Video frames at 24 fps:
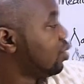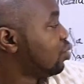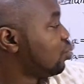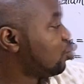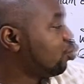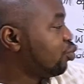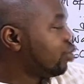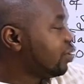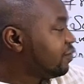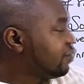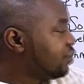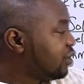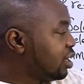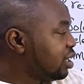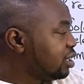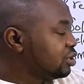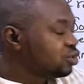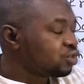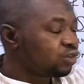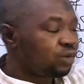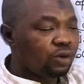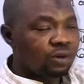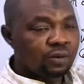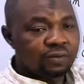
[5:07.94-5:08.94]

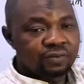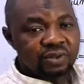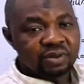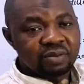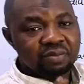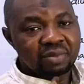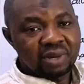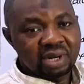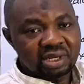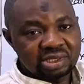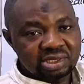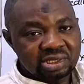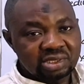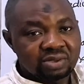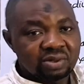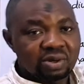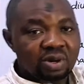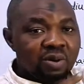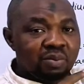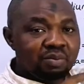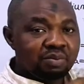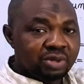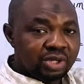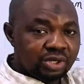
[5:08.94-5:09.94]
wavelength of the
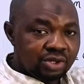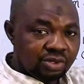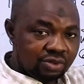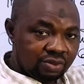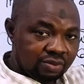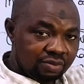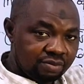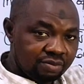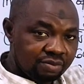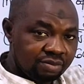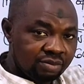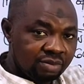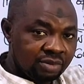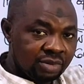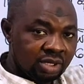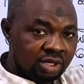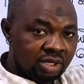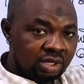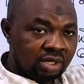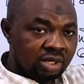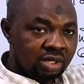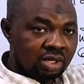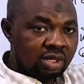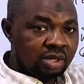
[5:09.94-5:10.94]
material medium,
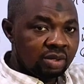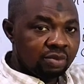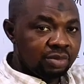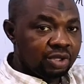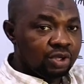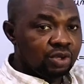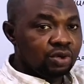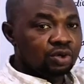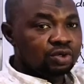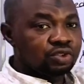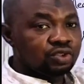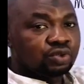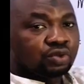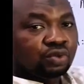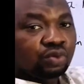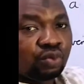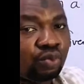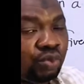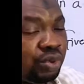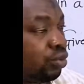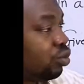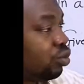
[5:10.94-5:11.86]
because we